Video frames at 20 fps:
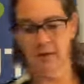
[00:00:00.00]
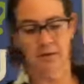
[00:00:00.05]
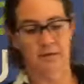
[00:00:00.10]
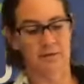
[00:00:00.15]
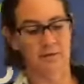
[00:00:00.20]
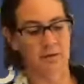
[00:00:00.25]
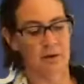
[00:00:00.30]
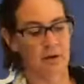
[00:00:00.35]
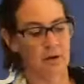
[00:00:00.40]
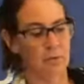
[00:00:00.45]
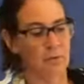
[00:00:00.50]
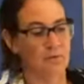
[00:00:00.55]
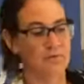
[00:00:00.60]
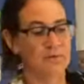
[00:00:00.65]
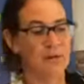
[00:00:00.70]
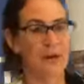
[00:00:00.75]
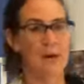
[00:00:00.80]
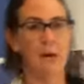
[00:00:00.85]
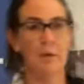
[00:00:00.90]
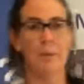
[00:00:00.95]
So we've
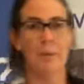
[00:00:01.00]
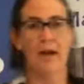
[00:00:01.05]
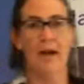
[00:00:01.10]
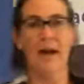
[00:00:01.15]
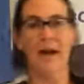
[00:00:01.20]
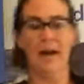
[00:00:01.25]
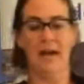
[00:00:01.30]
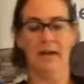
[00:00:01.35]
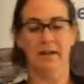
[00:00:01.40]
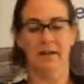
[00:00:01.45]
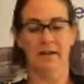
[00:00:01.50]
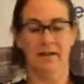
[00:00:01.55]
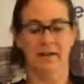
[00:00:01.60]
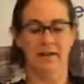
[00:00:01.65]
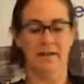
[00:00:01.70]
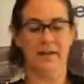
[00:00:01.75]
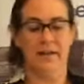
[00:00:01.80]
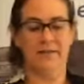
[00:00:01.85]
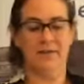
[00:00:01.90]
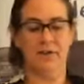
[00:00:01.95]
got our bag.
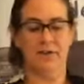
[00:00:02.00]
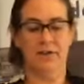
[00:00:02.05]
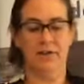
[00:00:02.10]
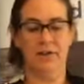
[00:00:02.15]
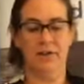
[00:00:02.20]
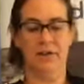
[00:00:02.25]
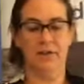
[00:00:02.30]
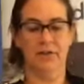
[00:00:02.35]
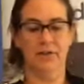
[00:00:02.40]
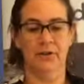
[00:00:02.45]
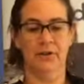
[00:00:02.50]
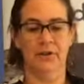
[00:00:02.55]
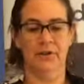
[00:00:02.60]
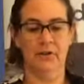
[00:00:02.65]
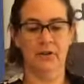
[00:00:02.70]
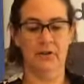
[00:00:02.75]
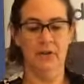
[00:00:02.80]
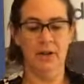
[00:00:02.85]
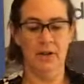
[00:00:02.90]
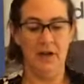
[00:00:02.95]
That's our shelter.
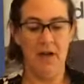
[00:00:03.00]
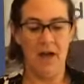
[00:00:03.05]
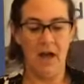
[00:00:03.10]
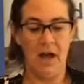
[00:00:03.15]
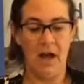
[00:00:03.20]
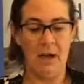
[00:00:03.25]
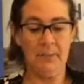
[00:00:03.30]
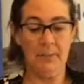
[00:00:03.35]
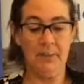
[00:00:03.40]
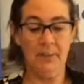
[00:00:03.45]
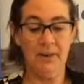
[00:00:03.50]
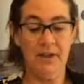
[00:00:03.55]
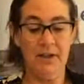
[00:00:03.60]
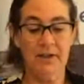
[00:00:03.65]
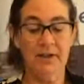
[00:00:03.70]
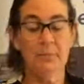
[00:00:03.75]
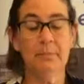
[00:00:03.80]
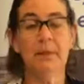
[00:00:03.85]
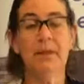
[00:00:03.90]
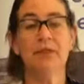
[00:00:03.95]
I put
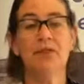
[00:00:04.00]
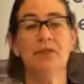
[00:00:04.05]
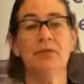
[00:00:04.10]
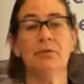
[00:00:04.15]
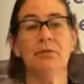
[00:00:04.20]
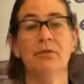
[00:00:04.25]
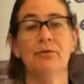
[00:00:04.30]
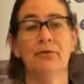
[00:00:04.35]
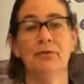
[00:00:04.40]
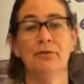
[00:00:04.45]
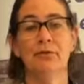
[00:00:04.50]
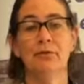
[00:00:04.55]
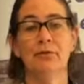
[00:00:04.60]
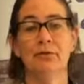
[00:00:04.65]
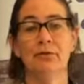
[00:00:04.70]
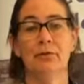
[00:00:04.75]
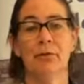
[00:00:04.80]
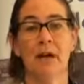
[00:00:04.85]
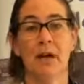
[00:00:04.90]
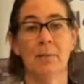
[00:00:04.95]
in a mixture of
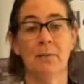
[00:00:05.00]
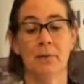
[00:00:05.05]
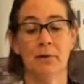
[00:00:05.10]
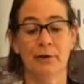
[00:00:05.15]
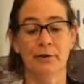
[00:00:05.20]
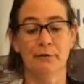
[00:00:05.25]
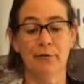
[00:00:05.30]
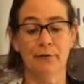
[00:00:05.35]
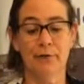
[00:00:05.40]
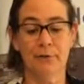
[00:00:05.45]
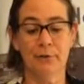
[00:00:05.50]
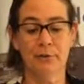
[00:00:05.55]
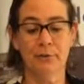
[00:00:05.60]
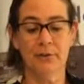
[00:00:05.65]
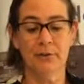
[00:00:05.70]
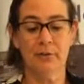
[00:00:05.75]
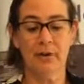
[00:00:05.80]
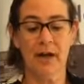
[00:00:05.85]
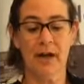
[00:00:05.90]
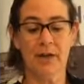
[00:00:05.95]
food. I put in food
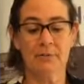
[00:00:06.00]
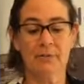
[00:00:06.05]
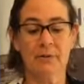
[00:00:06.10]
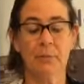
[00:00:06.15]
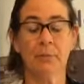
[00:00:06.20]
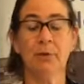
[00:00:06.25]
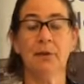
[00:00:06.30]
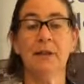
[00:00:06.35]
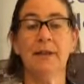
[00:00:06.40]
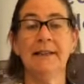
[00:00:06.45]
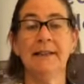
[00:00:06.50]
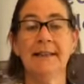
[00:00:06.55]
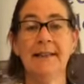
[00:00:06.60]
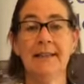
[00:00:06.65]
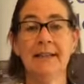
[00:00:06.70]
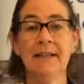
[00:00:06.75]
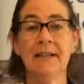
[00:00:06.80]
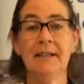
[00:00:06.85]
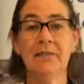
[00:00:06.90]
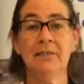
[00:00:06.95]
scraps, I put in
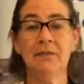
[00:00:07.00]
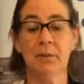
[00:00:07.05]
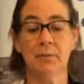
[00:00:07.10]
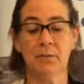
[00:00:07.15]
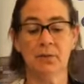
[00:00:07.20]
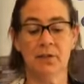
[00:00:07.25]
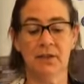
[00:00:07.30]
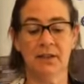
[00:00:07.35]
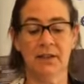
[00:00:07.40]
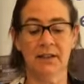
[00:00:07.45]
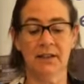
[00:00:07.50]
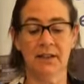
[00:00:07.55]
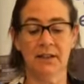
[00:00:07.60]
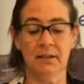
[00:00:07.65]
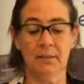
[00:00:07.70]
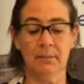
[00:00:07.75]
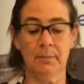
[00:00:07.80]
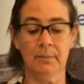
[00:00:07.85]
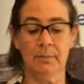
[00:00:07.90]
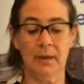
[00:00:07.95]
leaves, I put in a
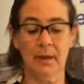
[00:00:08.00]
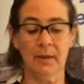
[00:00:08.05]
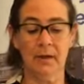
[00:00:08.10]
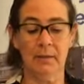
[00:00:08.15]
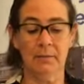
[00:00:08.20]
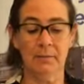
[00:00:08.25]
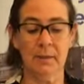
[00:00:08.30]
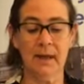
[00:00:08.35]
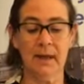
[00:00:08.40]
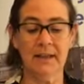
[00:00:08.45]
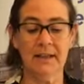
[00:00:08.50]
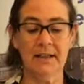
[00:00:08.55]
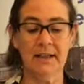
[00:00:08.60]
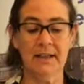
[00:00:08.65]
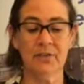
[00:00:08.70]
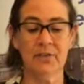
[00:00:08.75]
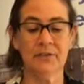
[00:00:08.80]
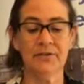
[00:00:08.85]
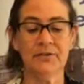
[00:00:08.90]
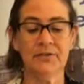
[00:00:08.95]
little pine
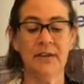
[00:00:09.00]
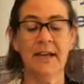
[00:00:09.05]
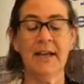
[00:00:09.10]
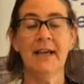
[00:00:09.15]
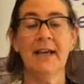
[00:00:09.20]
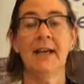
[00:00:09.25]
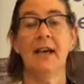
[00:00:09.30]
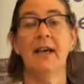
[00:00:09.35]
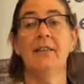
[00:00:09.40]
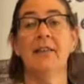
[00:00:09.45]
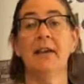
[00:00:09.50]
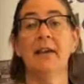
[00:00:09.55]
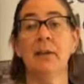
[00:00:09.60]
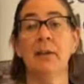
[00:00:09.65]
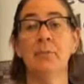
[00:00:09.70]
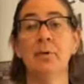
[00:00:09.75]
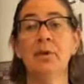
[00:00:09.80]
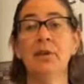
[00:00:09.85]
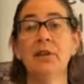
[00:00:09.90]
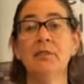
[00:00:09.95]
needles, and then I
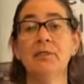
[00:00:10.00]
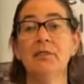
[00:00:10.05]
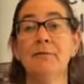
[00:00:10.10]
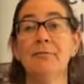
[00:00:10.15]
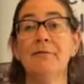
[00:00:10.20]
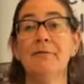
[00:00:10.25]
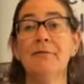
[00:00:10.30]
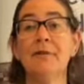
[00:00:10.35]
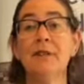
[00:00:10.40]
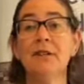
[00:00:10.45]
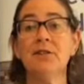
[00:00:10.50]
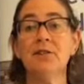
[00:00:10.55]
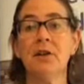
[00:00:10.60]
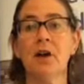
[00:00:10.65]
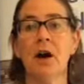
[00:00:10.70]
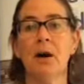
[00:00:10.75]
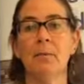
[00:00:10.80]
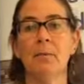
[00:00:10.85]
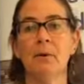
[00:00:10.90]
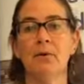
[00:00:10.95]
put in some finished
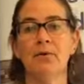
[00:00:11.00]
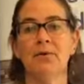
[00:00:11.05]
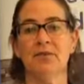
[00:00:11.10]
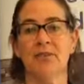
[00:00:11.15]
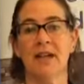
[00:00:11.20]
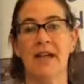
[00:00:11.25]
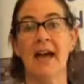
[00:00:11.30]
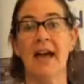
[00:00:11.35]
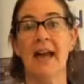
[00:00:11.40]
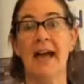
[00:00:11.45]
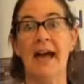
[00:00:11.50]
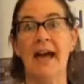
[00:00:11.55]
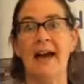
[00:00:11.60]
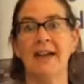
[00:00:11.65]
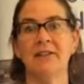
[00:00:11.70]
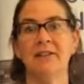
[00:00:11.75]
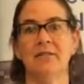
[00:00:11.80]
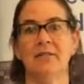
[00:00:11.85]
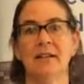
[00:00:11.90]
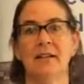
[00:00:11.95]
compost to kind of
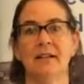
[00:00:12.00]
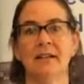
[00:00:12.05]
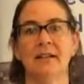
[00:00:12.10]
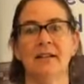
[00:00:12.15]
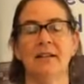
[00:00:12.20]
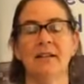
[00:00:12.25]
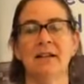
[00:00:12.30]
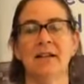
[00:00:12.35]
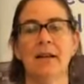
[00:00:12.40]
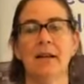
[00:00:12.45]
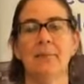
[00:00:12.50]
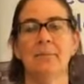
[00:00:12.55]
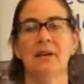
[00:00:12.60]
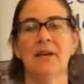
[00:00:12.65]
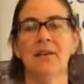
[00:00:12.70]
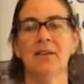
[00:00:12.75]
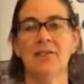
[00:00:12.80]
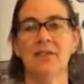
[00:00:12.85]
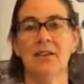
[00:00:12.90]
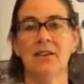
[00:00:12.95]
activate it,
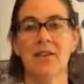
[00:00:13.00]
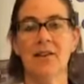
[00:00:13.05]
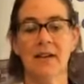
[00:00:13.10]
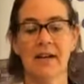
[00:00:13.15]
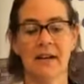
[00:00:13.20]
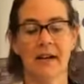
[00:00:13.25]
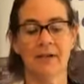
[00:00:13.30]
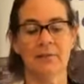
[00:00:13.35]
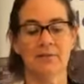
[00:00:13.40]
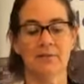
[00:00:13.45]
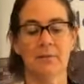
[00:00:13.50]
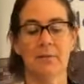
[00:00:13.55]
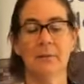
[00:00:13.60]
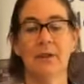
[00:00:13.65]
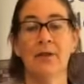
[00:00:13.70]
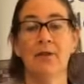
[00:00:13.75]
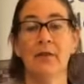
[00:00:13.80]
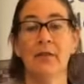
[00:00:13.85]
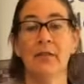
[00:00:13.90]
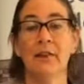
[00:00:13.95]
because they're going to have some
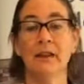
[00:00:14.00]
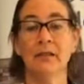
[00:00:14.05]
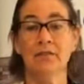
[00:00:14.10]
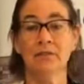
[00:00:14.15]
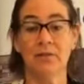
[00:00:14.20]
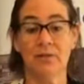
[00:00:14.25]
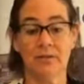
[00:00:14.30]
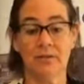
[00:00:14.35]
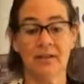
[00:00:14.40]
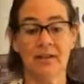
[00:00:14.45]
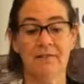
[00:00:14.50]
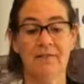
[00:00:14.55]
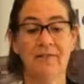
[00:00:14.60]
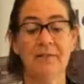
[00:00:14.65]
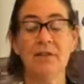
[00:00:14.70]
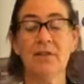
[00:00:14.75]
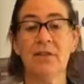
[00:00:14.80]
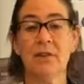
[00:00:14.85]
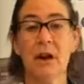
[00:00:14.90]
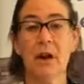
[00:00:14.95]
that
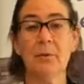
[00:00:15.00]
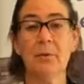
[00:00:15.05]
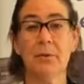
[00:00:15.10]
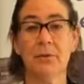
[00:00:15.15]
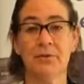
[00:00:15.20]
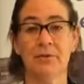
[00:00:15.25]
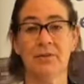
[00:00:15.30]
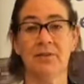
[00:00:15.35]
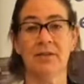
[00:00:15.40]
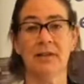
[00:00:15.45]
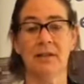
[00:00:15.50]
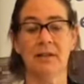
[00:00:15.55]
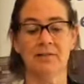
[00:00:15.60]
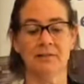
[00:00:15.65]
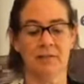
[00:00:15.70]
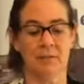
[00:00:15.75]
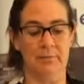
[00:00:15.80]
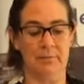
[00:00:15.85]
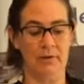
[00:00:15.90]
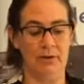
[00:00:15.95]
finished compost is going to have
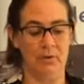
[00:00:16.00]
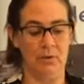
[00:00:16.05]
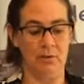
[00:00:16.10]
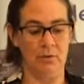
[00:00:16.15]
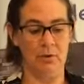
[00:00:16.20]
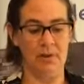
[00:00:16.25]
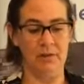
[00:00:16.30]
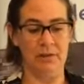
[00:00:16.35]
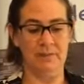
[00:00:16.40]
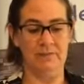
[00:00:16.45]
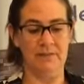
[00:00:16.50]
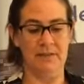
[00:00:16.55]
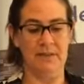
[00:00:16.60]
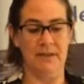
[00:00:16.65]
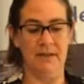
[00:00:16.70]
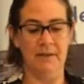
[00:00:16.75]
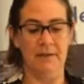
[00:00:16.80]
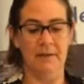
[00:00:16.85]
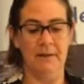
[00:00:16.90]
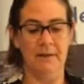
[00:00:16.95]
some microorganisms
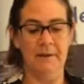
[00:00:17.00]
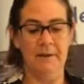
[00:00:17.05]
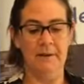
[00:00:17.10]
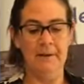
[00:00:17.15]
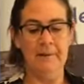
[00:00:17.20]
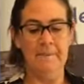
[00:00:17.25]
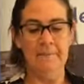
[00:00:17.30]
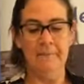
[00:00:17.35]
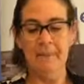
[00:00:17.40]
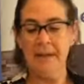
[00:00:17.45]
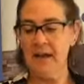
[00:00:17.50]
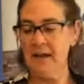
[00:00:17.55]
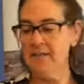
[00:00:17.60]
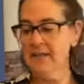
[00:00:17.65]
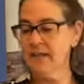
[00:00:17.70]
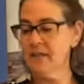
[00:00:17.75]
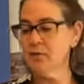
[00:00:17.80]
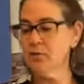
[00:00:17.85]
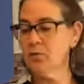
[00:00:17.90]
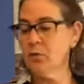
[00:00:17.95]
in it. I
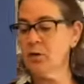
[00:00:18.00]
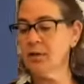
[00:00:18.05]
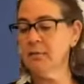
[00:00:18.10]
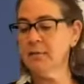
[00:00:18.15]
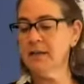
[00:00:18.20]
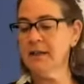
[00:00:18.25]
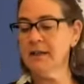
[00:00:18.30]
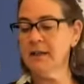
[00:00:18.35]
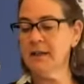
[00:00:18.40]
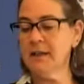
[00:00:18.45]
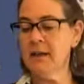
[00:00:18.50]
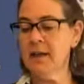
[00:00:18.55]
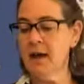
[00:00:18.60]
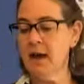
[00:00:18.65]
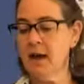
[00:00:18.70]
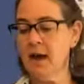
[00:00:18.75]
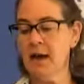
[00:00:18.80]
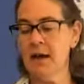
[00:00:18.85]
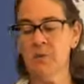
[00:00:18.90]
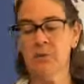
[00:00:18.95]
think normally
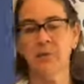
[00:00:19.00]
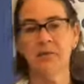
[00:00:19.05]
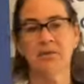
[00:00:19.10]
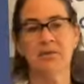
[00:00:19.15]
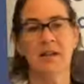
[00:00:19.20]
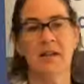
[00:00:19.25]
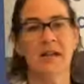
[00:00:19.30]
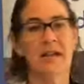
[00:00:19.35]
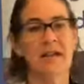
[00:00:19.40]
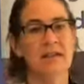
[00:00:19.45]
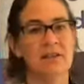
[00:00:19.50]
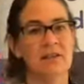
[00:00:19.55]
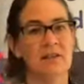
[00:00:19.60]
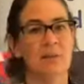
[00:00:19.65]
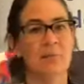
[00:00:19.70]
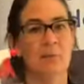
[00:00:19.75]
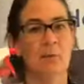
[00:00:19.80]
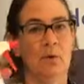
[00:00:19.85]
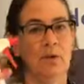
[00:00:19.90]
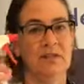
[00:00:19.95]
I would say, is
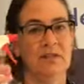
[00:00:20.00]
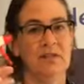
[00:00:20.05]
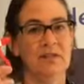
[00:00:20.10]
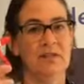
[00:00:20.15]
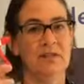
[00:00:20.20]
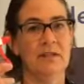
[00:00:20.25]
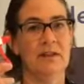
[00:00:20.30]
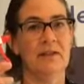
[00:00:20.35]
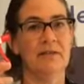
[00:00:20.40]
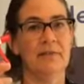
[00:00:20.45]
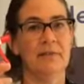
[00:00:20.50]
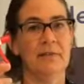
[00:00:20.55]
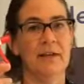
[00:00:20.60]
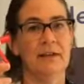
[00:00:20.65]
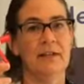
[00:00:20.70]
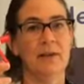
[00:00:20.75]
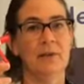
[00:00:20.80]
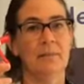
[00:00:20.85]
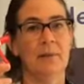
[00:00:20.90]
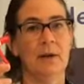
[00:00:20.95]
it moist enough?
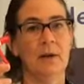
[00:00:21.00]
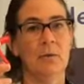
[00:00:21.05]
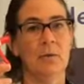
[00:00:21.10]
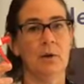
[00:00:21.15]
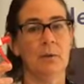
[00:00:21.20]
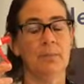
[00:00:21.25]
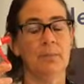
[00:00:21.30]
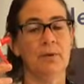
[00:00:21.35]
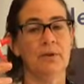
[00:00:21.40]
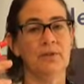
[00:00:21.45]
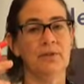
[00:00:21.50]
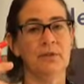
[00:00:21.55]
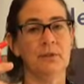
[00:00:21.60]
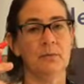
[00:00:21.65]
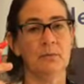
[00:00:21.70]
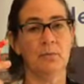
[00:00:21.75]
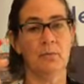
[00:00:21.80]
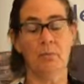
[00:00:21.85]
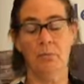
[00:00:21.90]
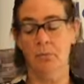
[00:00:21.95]
And you might want to put
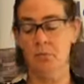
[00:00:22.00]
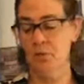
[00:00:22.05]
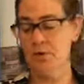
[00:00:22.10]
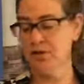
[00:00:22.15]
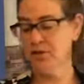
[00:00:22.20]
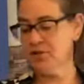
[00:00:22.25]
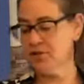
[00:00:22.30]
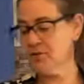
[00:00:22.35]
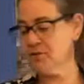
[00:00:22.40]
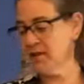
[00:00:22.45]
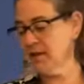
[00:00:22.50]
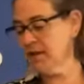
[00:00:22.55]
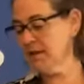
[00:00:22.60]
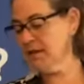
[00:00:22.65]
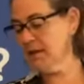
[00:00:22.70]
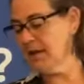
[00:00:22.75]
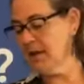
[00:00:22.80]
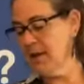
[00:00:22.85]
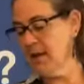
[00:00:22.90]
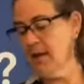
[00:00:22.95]
some moisture
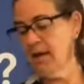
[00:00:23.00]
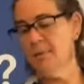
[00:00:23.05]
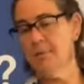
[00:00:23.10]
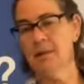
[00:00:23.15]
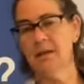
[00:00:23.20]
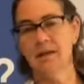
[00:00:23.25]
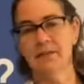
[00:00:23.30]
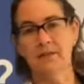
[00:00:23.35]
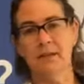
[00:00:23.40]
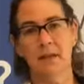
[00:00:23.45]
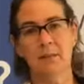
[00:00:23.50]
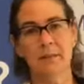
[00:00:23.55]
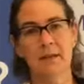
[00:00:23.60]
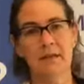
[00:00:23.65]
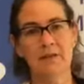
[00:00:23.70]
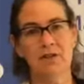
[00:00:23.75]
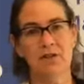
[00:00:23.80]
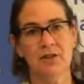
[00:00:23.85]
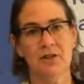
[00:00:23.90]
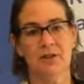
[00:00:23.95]
in. But as I
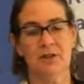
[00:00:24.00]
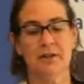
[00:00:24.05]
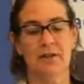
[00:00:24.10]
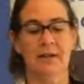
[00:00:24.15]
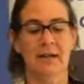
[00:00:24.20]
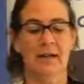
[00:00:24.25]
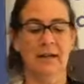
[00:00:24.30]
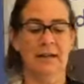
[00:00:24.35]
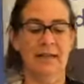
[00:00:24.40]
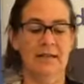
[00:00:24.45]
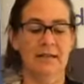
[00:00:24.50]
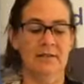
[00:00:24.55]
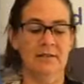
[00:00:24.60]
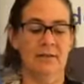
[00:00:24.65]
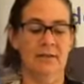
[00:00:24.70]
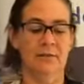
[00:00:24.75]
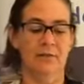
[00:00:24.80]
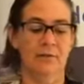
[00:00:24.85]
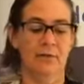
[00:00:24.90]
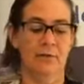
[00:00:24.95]
mentioned, I let it
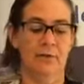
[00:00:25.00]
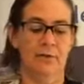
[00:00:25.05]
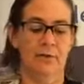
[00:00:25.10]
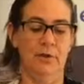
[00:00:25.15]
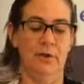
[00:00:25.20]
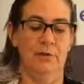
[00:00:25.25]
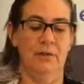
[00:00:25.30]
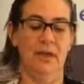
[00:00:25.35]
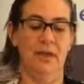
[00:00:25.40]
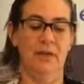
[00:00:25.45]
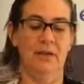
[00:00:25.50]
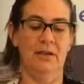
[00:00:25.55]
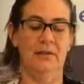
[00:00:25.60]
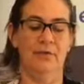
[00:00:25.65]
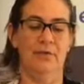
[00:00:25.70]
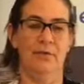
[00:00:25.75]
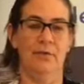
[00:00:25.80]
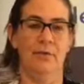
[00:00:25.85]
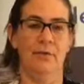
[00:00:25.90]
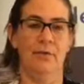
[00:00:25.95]
sit for a few days
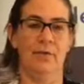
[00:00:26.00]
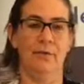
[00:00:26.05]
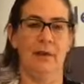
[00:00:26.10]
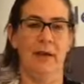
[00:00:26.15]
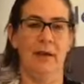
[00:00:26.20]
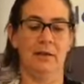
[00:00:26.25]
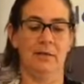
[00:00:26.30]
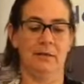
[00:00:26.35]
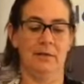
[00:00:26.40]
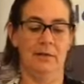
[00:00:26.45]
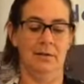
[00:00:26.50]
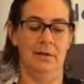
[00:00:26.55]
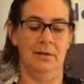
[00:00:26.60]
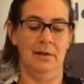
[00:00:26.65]
for effect.